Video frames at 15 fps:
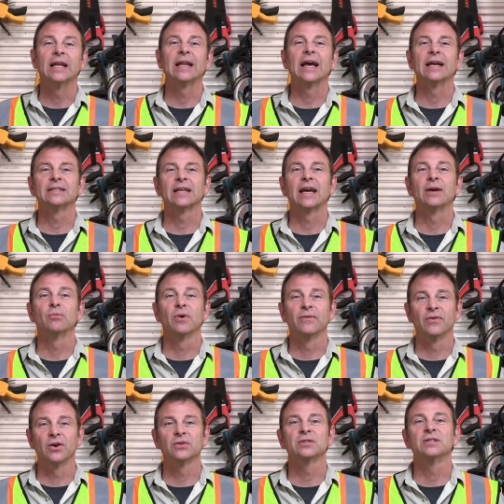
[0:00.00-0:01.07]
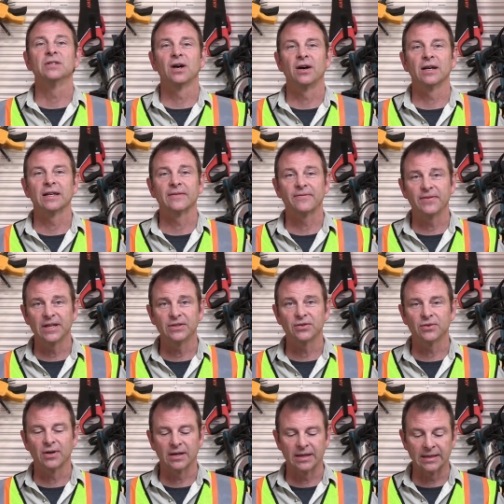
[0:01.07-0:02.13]
that has a reverse donning
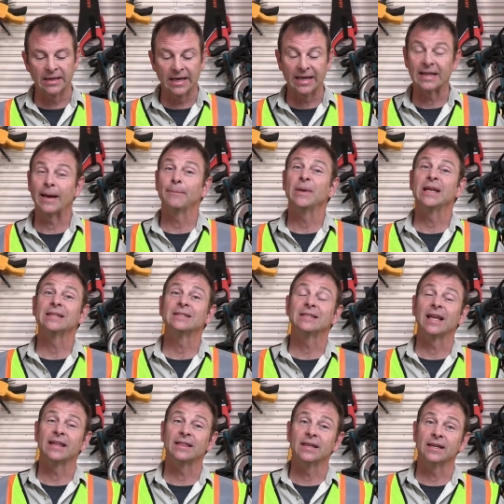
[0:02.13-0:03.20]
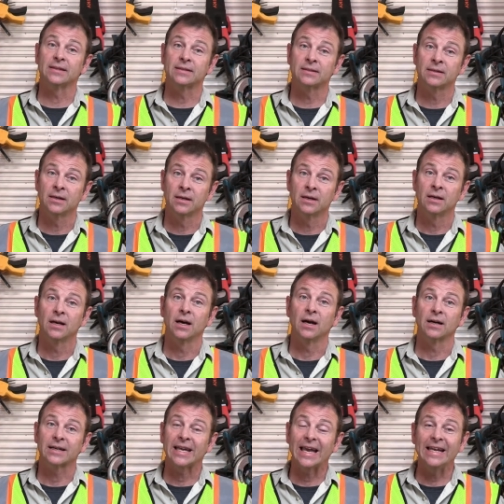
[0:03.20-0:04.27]
feature on it. That means that this
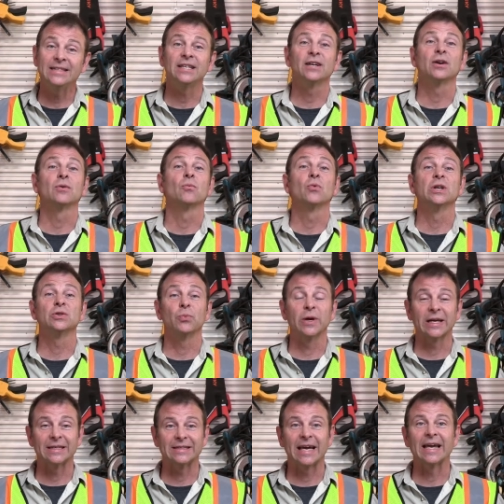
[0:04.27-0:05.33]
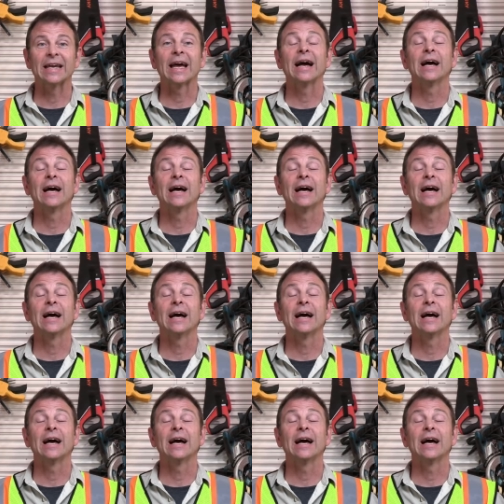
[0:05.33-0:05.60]
uh, cage here, which we can take